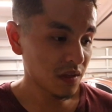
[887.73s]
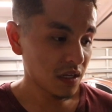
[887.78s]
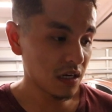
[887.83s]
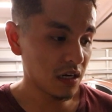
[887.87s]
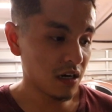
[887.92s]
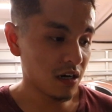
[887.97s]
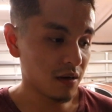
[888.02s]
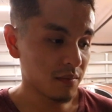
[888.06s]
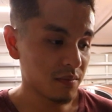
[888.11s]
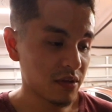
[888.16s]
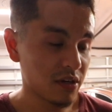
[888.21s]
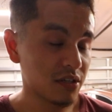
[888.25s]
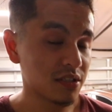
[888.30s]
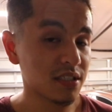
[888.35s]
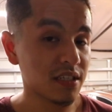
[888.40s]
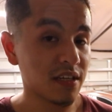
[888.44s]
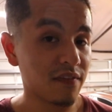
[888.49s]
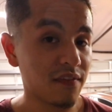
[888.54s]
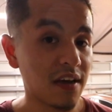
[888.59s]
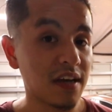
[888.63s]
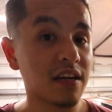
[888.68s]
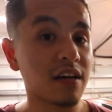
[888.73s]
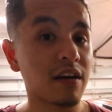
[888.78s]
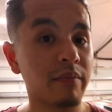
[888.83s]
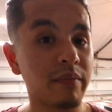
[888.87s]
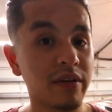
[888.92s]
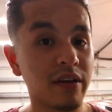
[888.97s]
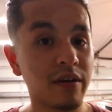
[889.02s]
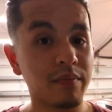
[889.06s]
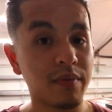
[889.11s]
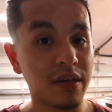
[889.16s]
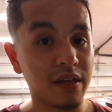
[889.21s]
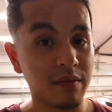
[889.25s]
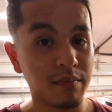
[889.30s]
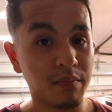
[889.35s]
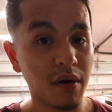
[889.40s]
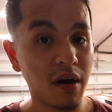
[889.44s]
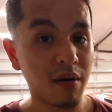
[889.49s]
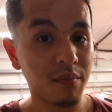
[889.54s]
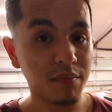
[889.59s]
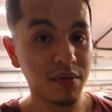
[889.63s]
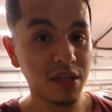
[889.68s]
There's an event coming up in
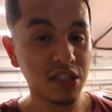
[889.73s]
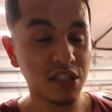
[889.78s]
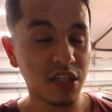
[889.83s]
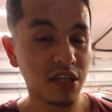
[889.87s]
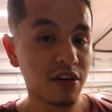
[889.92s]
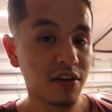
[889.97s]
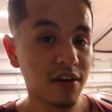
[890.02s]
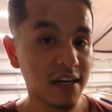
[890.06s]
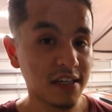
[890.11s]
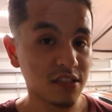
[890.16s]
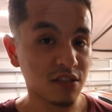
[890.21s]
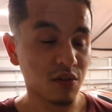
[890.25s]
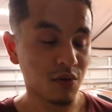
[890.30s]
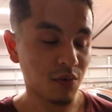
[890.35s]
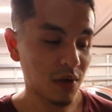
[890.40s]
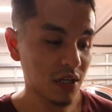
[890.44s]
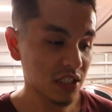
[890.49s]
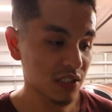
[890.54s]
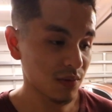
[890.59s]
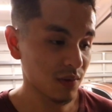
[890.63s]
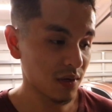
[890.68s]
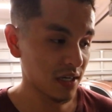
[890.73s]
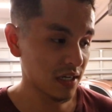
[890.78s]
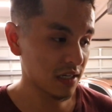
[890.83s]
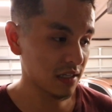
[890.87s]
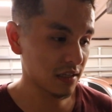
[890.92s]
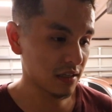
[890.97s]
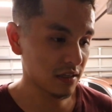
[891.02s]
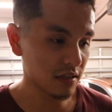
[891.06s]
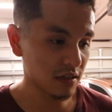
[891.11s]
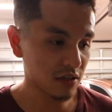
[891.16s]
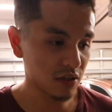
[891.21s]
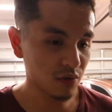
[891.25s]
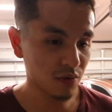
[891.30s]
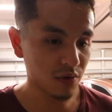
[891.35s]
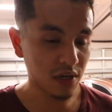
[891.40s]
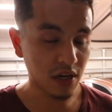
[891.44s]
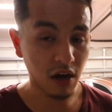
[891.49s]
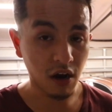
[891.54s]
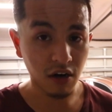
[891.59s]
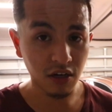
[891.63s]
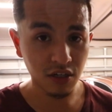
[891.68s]
Palm Beach International Raceway. They're
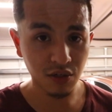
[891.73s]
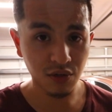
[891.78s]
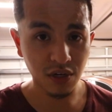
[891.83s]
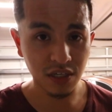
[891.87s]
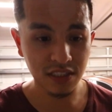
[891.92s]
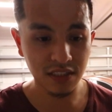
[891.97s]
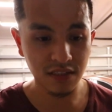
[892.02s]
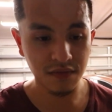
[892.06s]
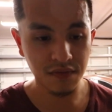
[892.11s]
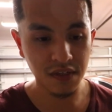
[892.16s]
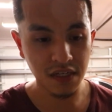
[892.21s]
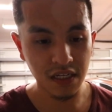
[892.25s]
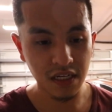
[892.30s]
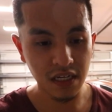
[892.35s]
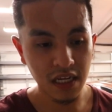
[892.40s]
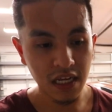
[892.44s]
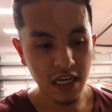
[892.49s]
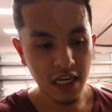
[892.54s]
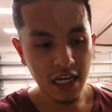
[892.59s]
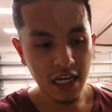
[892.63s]
doing the autocross event.